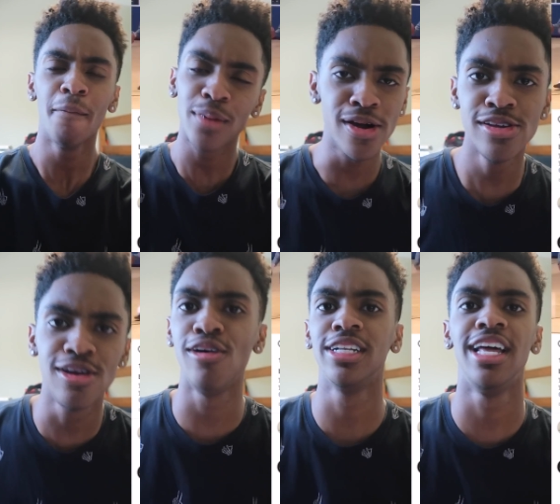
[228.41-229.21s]
Bro,
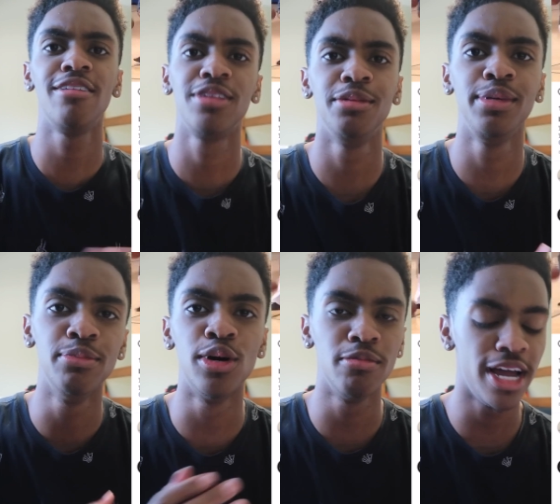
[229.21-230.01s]
you're gonna definitely be
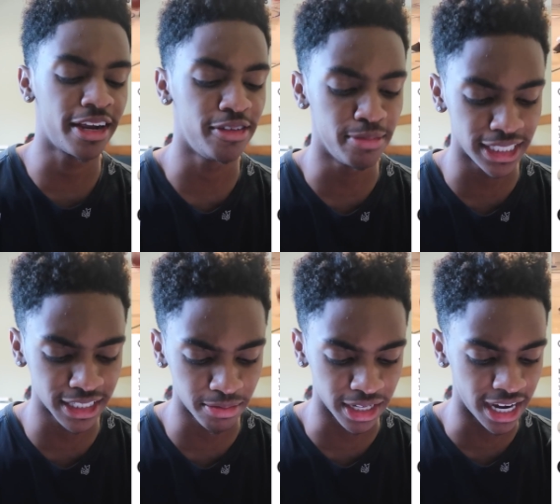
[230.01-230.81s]
more mag if you
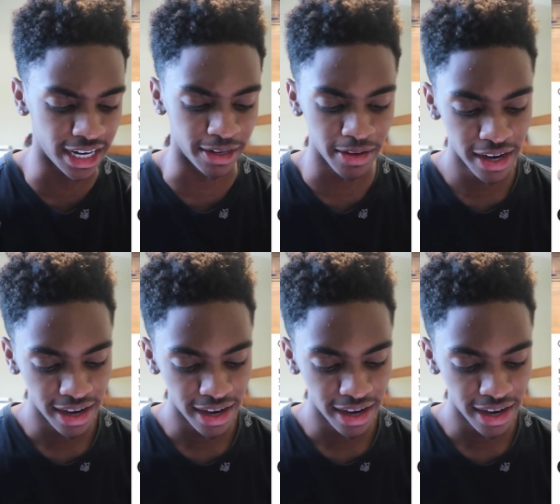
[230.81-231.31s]
mess up the game.